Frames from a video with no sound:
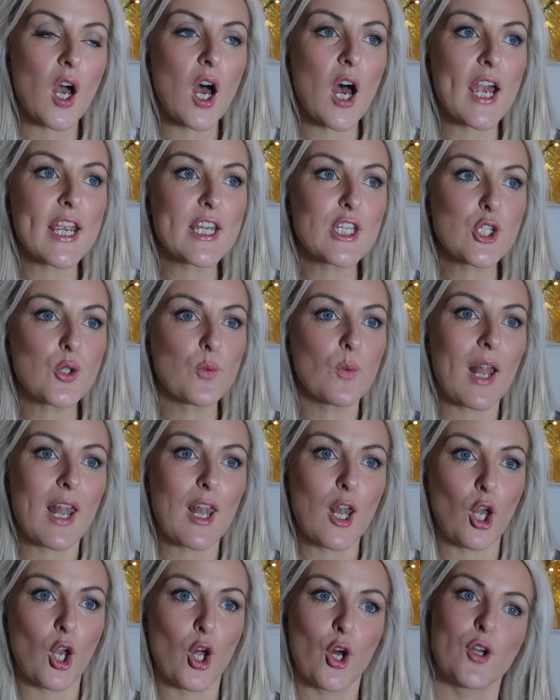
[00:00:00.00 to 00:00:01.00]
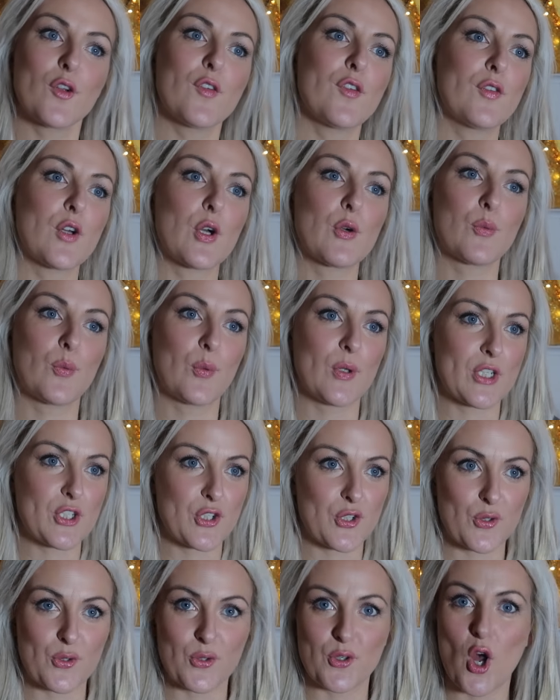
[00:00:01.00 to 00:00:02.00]
I do a lot of
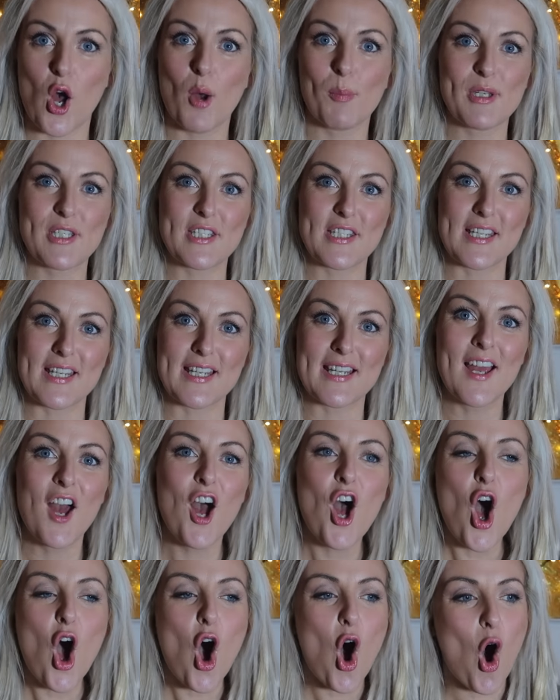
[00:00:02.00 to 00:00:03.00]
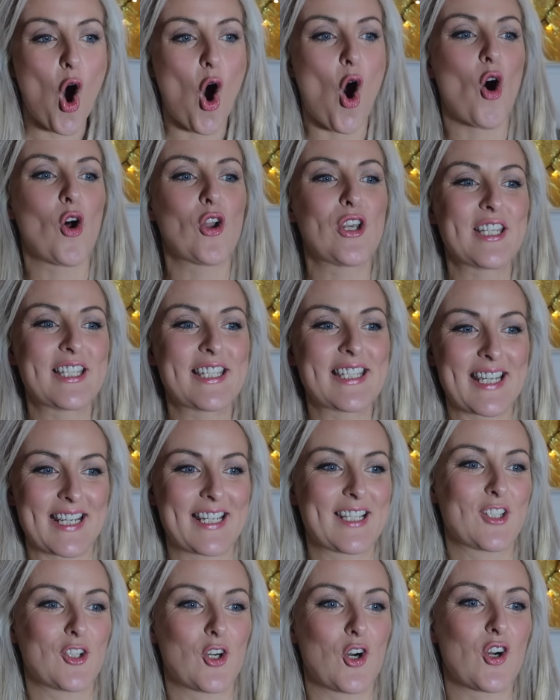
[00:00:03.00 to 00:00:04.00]
original comedy on
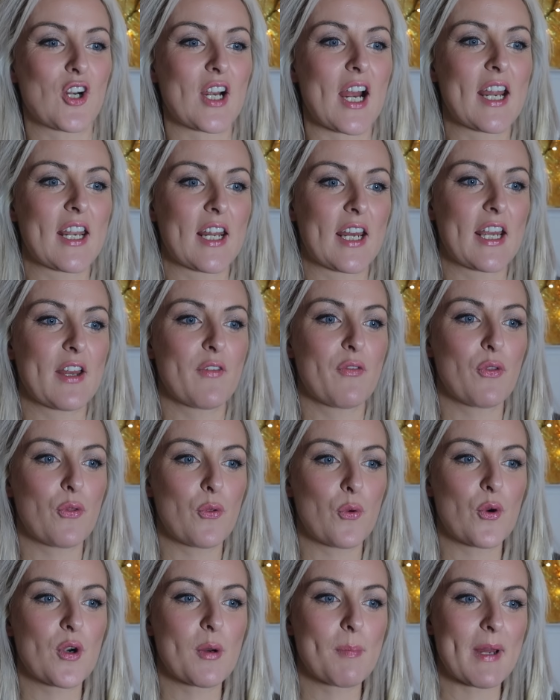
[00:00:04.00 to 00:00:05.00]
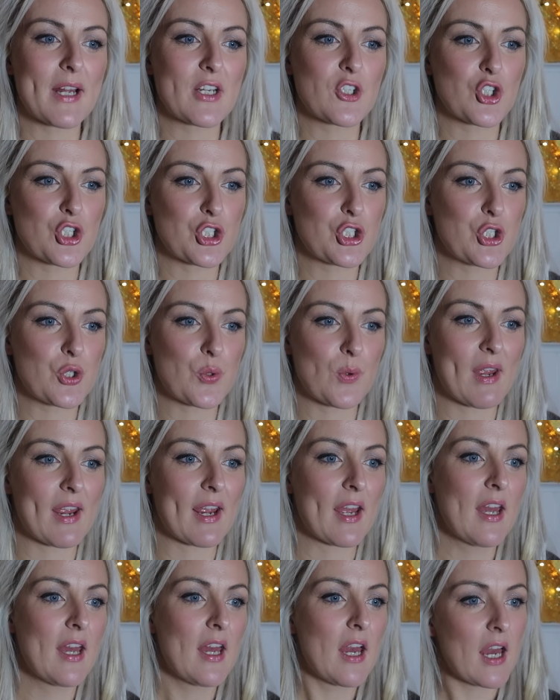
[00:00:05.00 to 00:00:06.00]
TikTok, and I have thought about just
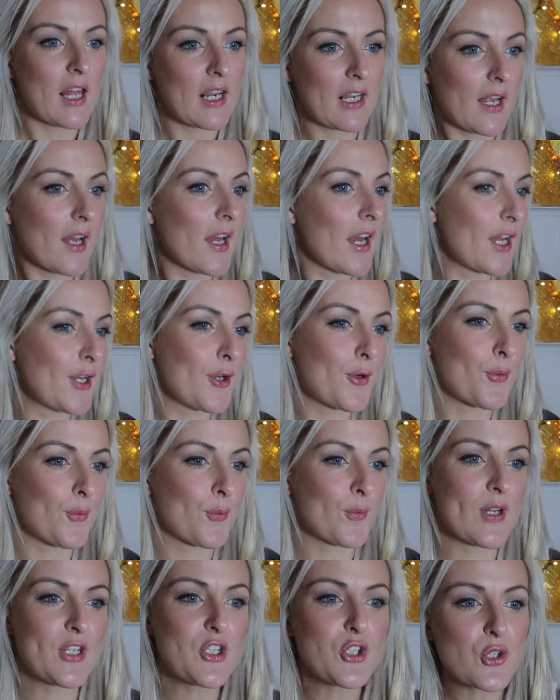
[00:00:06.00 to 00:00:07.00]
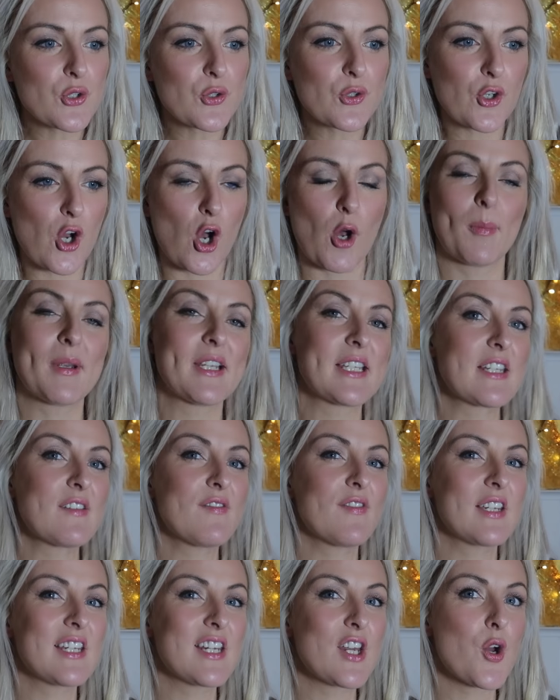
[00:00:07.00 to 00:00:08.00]
doing an original comedy
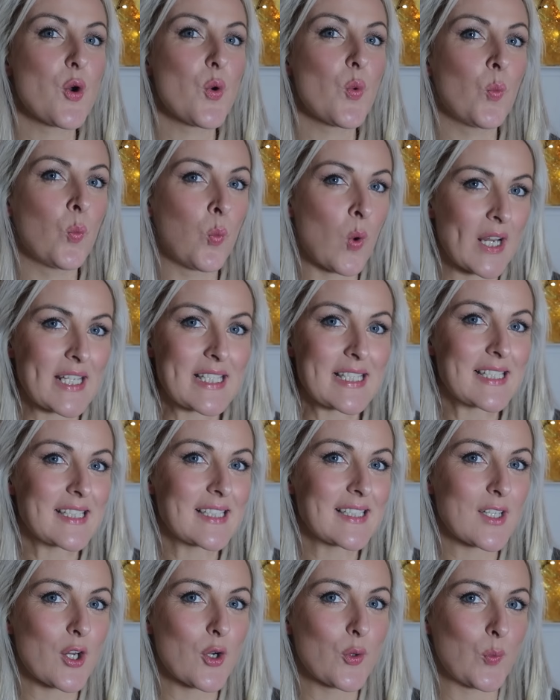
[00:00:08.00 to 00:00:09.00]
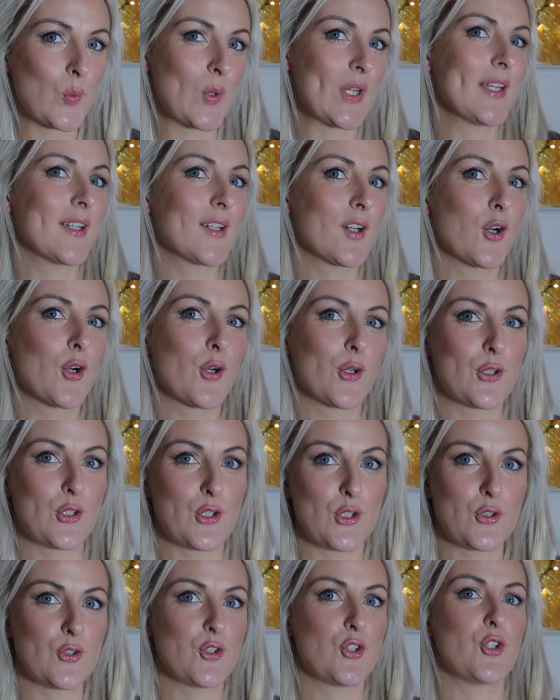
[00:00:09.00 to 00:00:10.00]
video once a week on
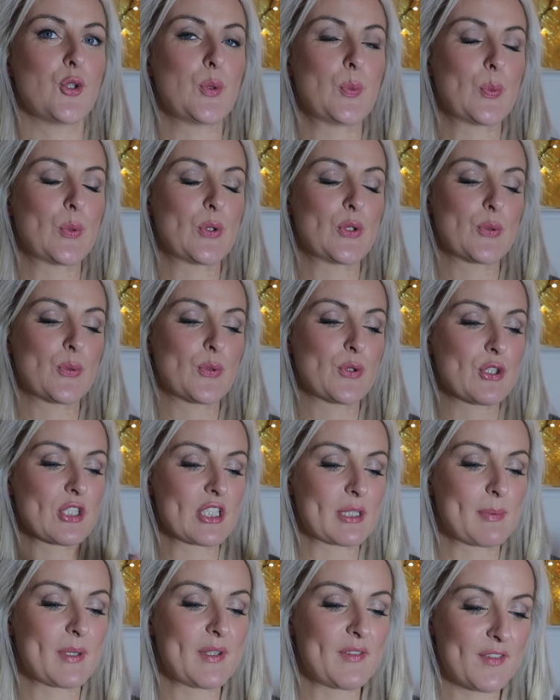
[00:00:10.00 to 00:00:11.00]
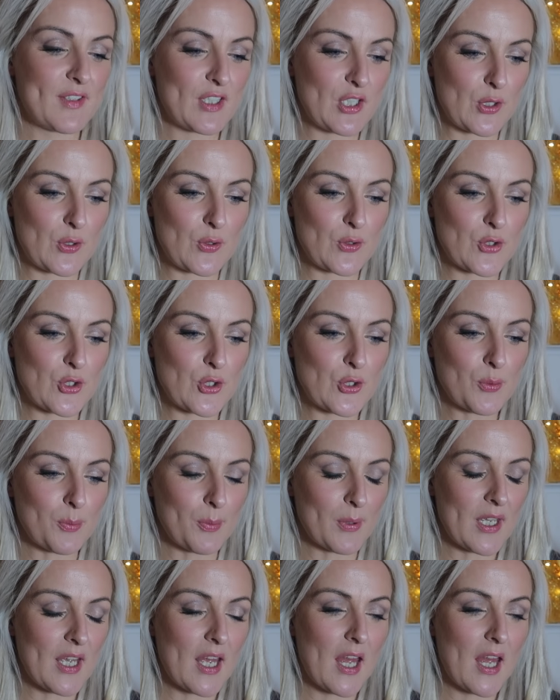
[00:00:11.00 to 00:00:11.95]
YouTube, which will just be for YouTube.